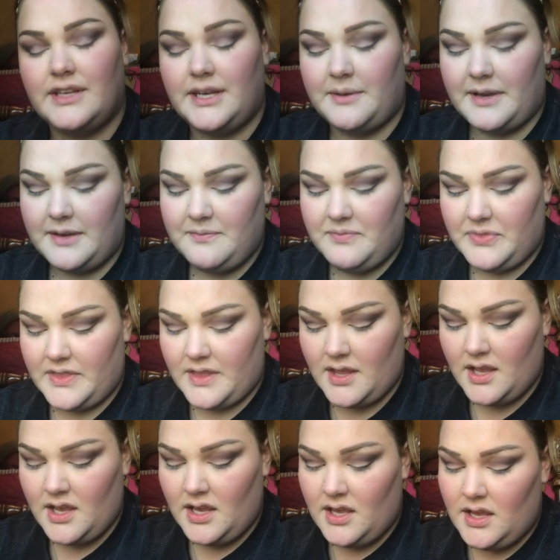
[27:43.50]
anyway.
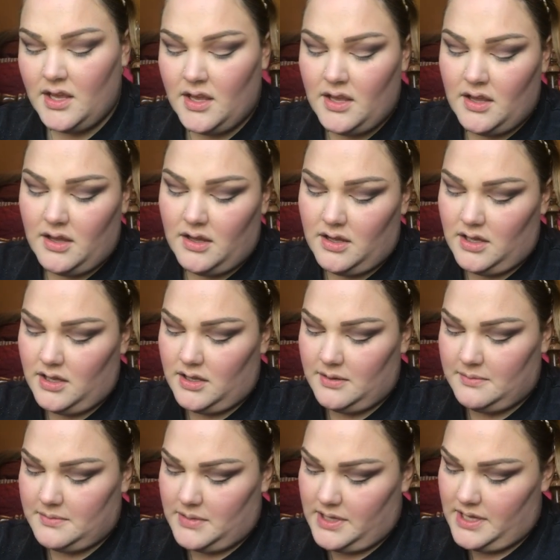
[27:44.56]

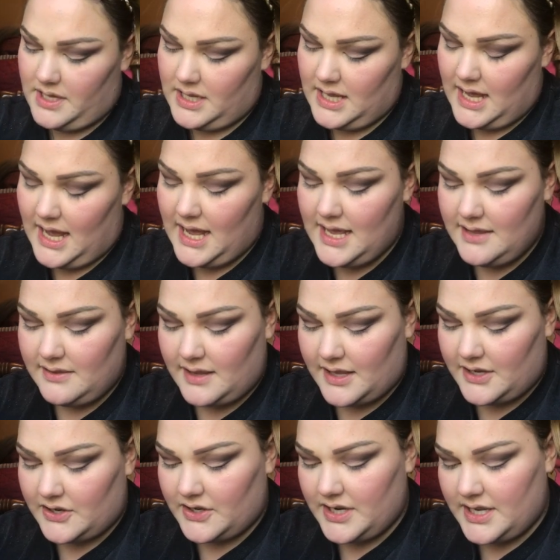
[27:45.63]

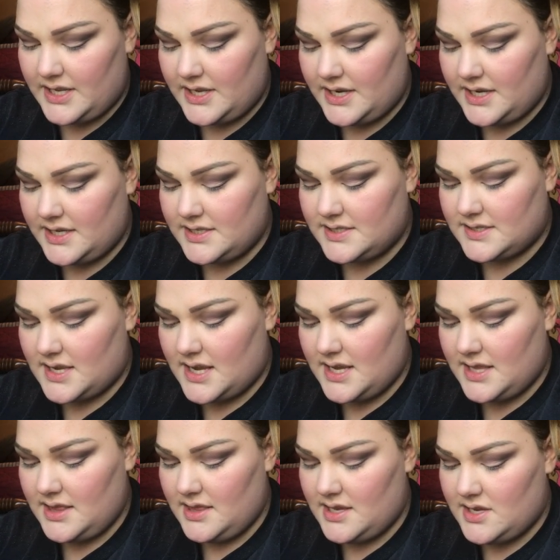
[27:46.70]
Highlighter. It is
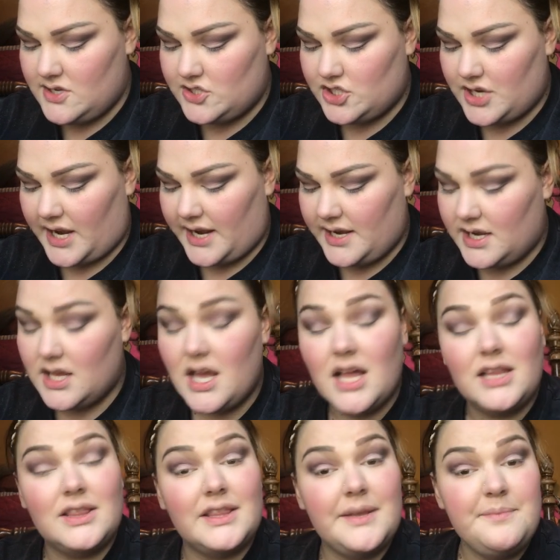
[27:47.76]
in the shade
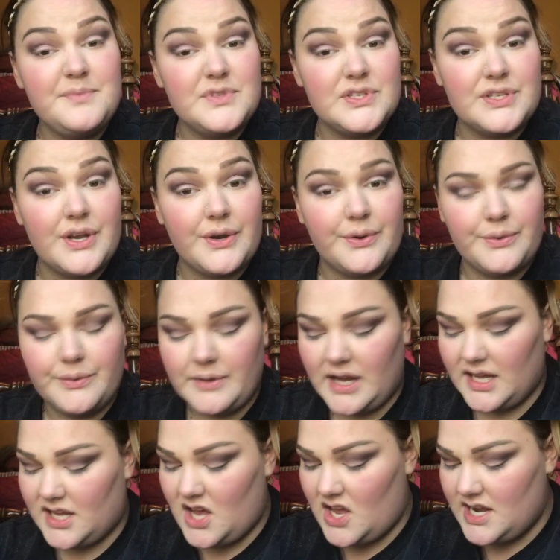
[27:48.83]
Calypso.
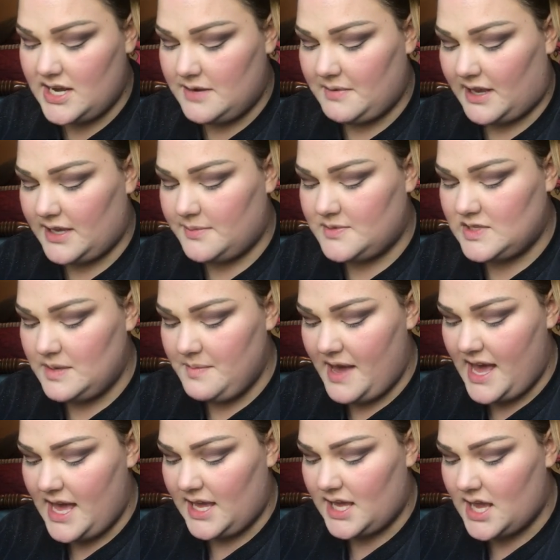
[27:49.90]
I got it in my Ipsy
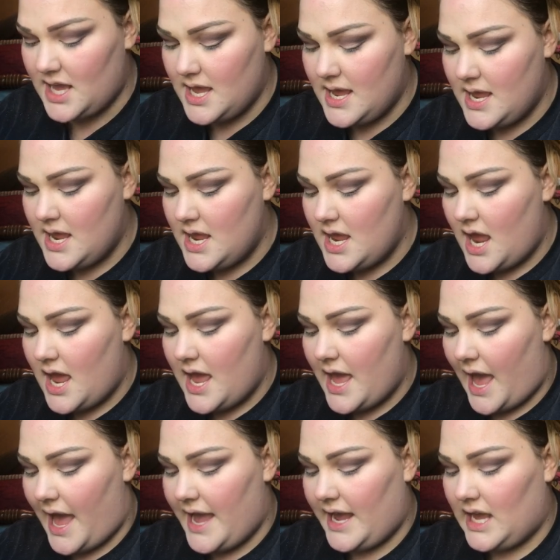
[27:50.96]
bag,
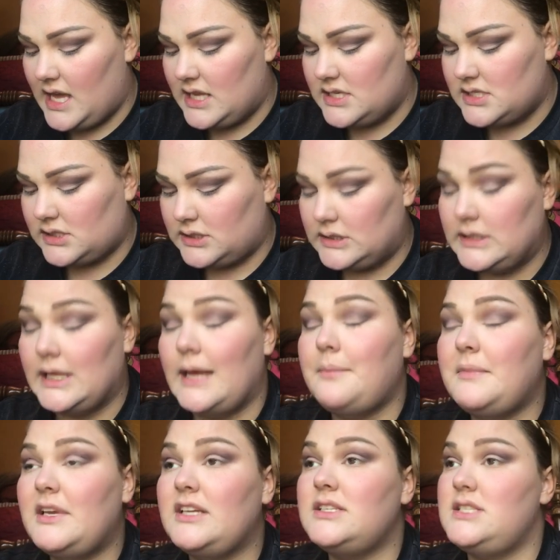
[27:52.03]
and
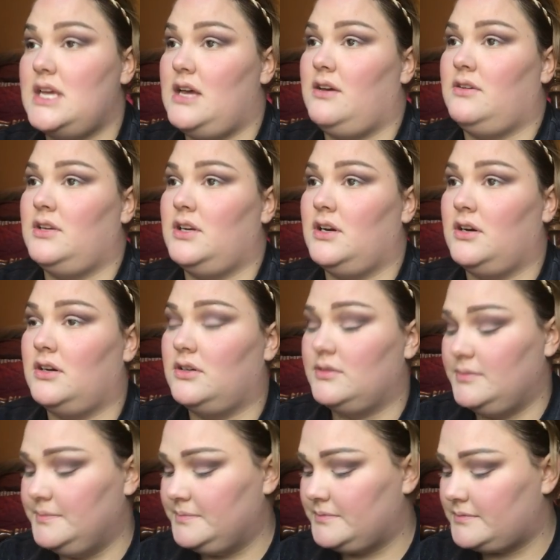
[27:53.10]
let me tell
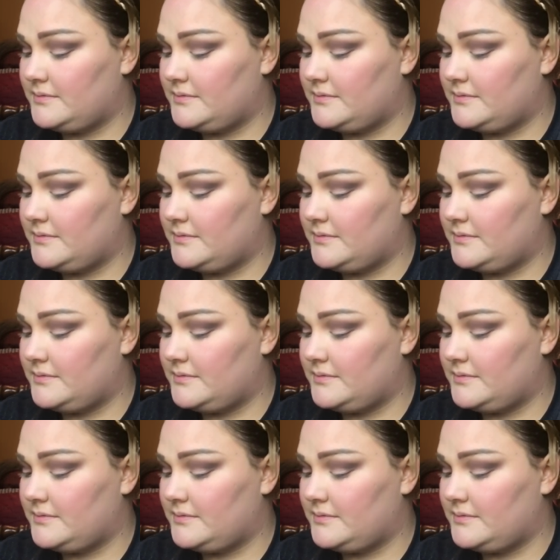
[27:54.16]
y'all,